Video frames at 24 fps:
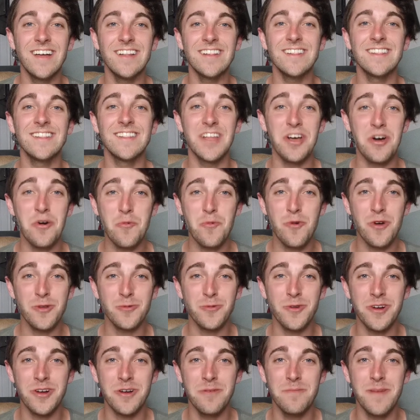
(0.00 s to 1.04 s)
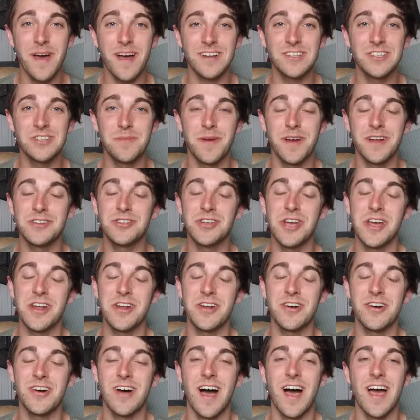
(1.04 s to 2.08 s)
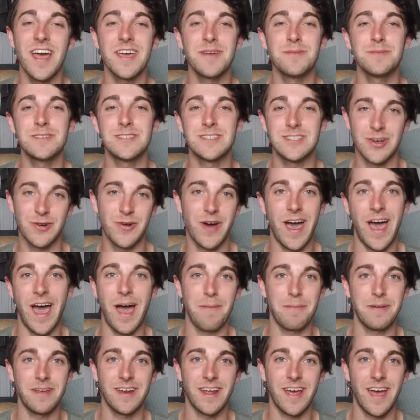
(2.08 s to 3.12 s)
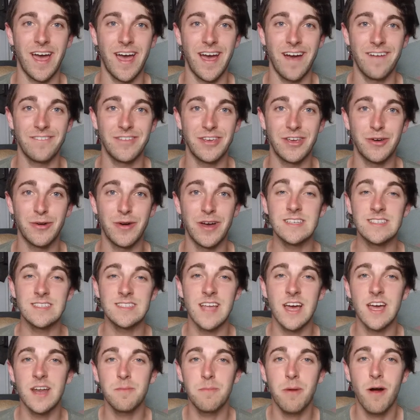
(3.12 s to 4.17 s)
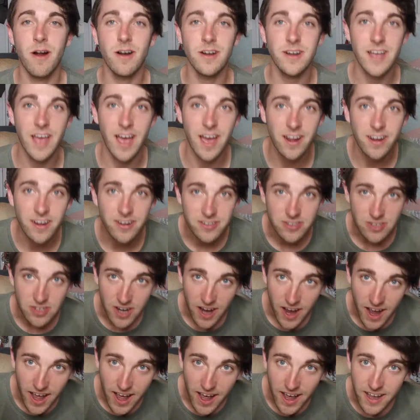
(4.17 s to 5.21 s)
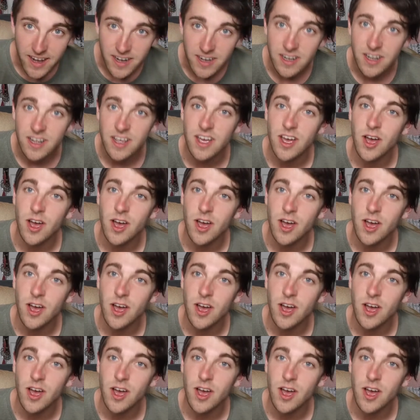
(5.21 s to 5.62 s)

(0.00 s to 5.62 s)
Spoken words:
Hello world, welcome back to my channel. I am so happy to have you. Is that a party hat on your head?